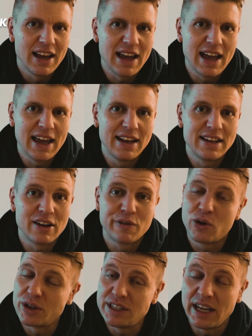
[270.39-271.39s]
And of
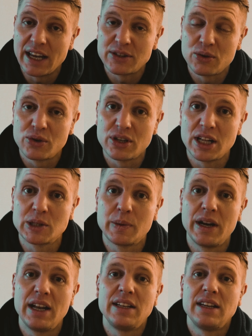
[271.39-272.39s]
course he gets the results
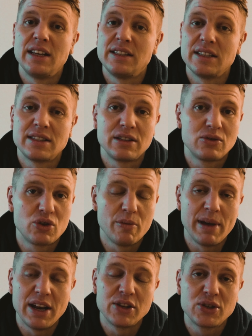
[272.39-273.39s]
with it. It's
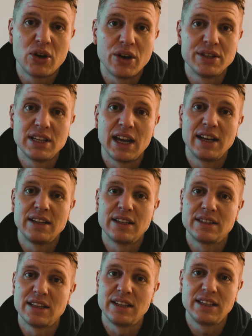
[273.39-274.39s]
tremendous content, it
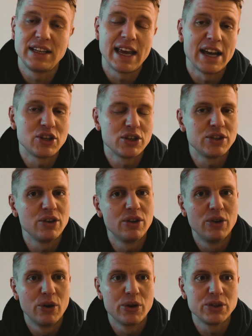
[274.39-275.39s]
catches you, it
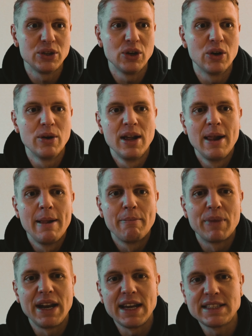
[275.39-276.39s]
hooks you.
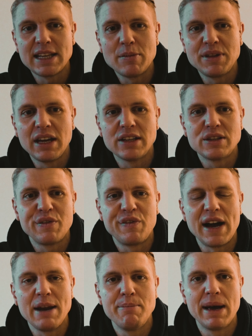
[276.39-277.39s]
But there's something, it's a
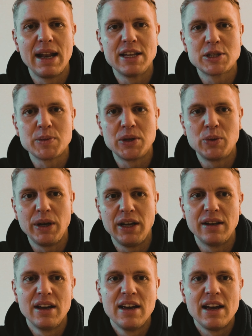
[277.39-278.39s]
fine balance
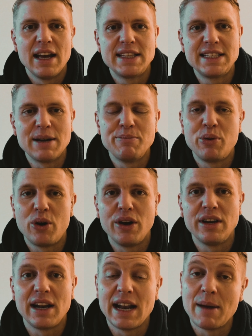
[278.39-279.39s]
between, at some
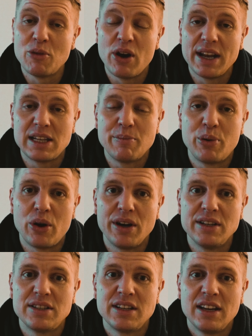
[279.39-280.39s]
point, and I'm not at the
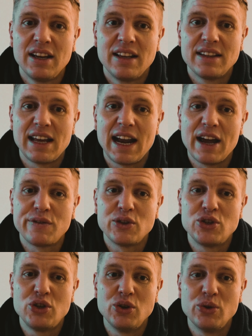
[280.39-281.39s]
point that I have to
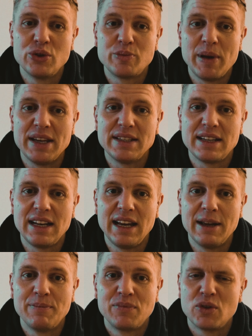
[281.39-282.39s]
choose
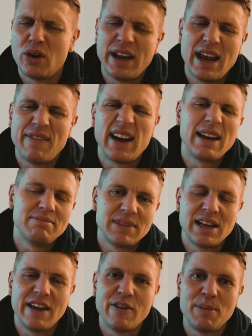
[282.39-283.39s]
basically, or
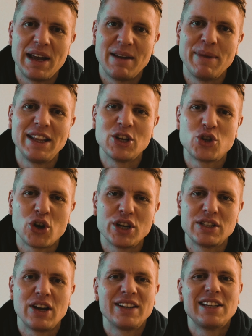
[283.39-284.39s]
I made the choice a long